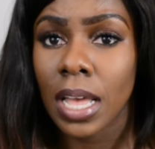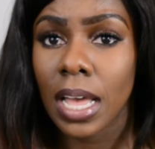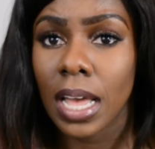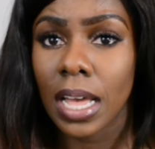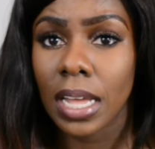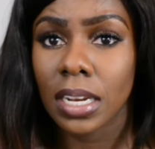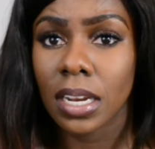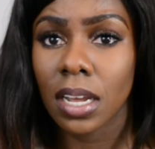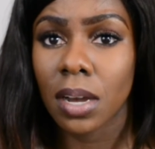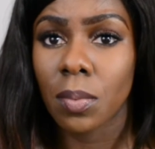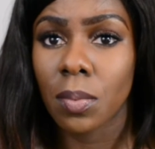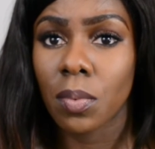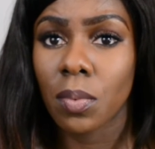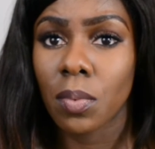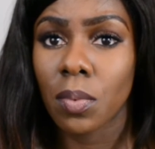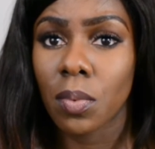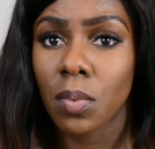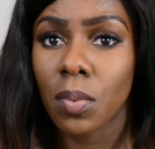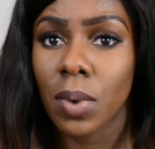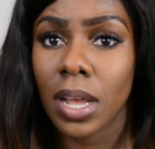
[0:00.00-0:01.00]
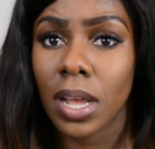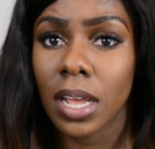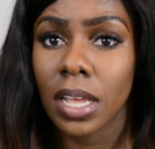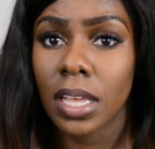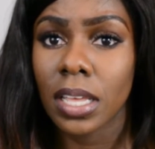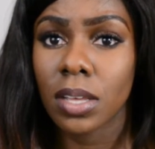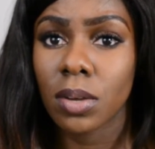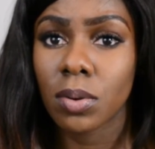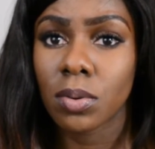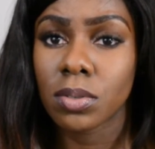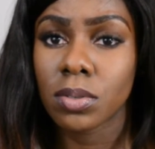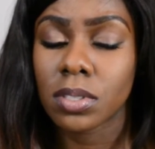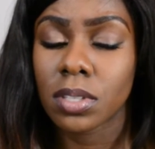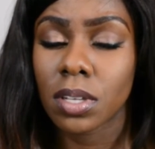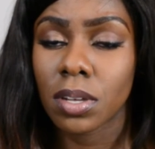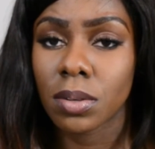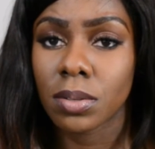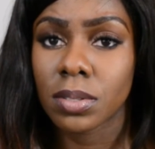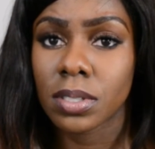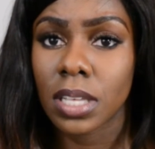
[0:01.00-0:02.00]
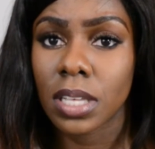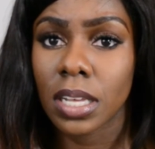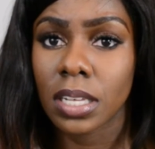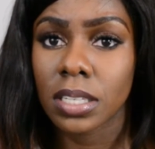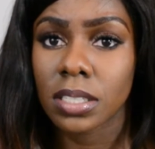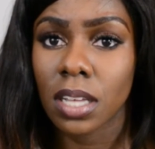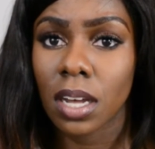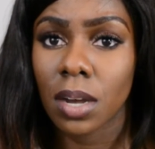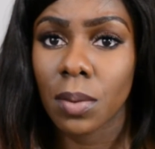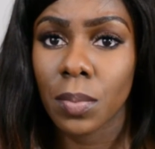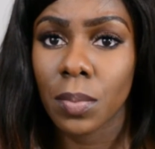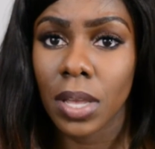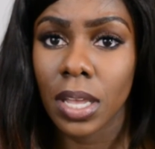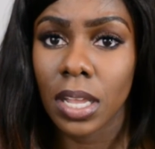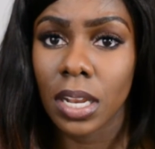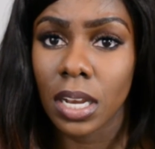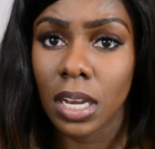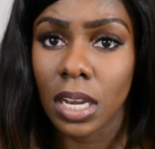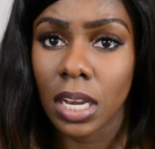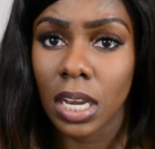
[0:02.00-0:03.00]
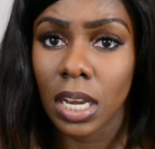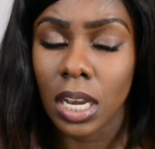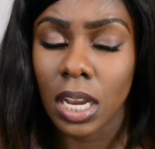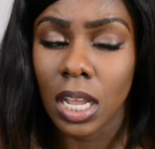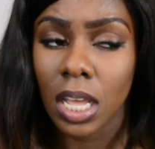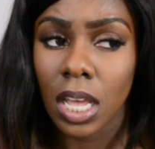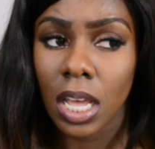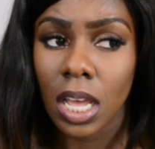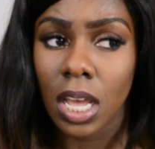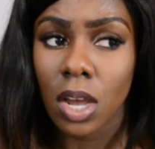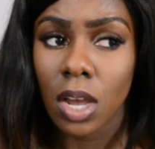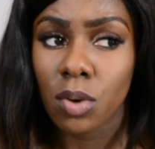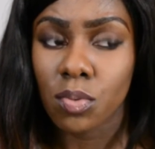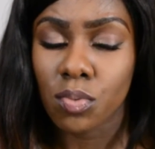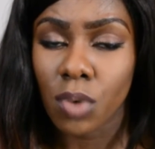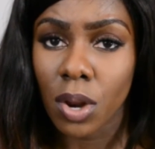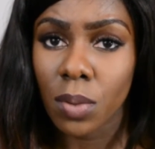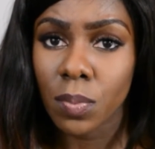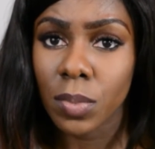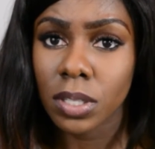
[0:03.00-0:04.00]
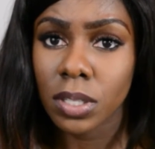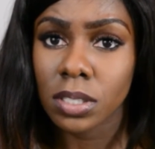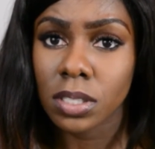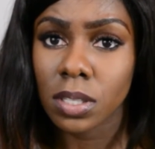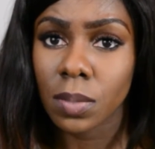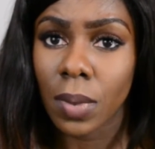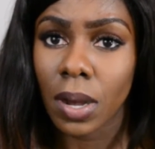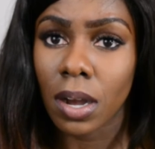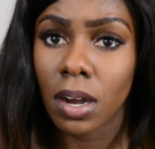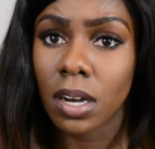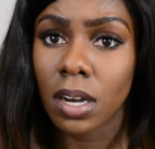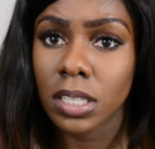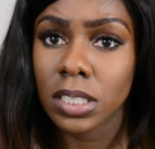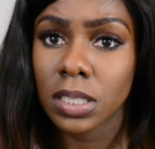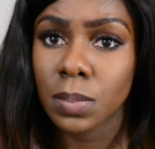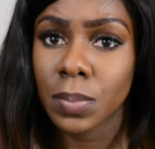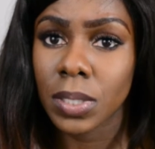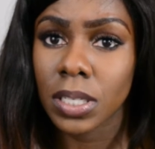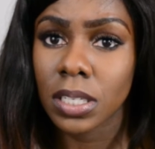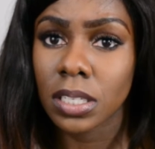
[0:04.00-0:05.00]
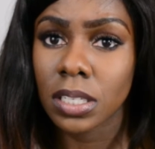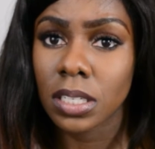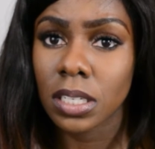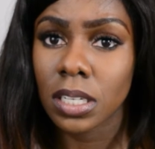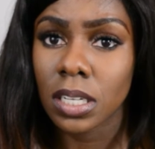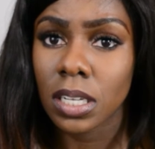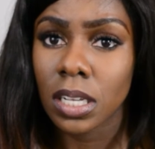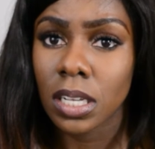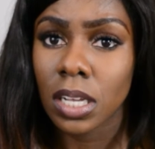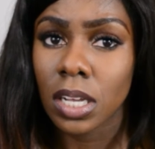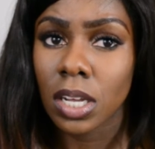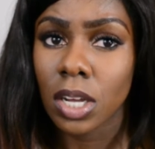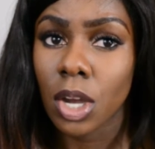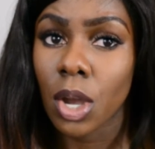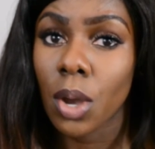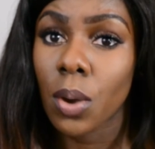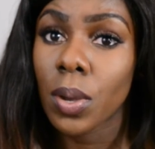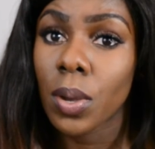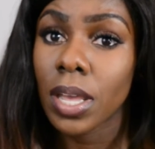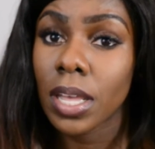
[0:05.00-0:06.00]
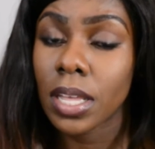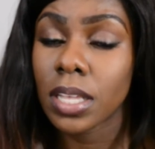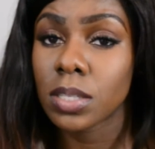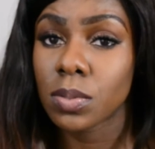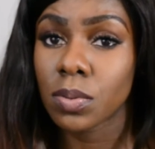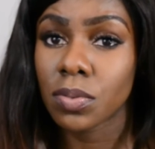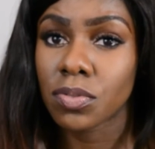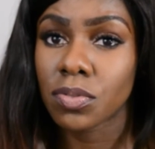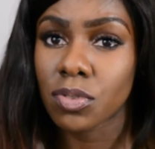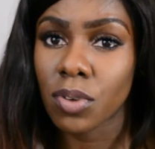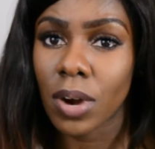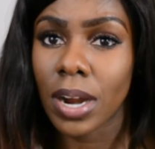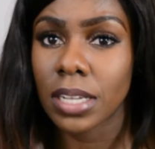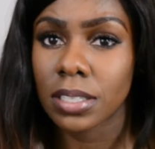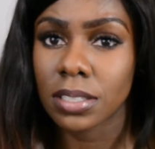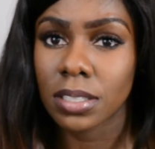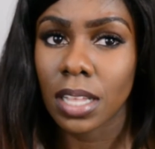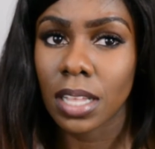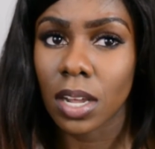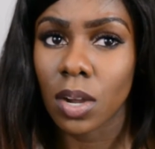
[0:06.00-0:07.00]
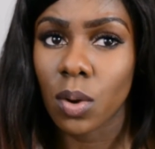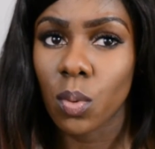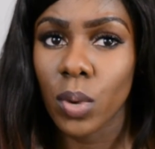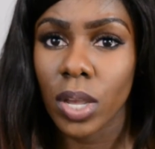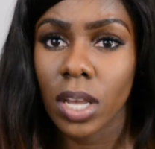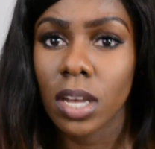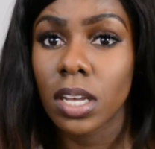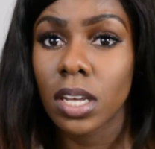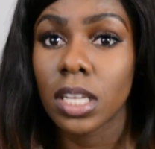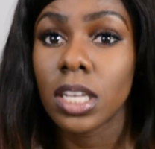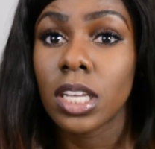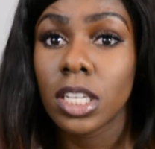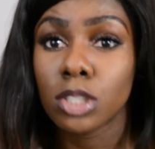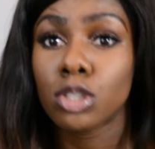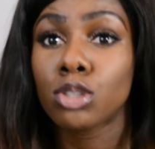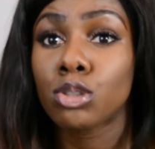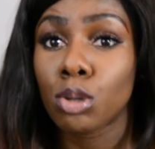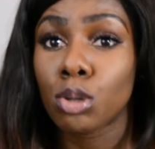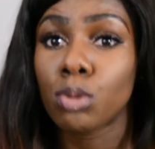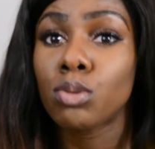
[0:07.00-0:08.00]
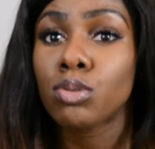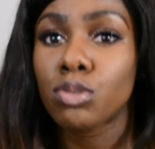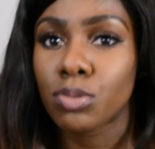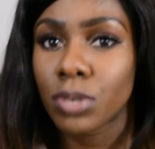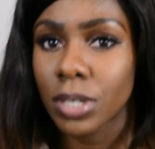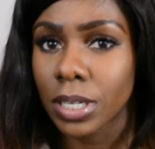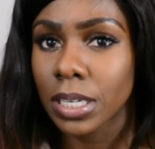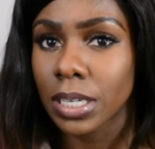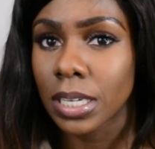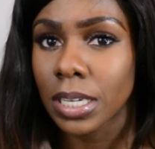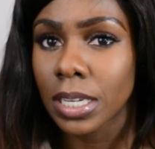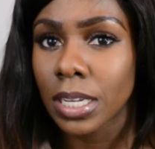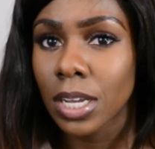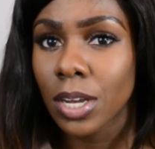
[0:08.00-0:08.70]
And um, where he also says um, in Romans about us being co-heirs with Christ, like we are his children.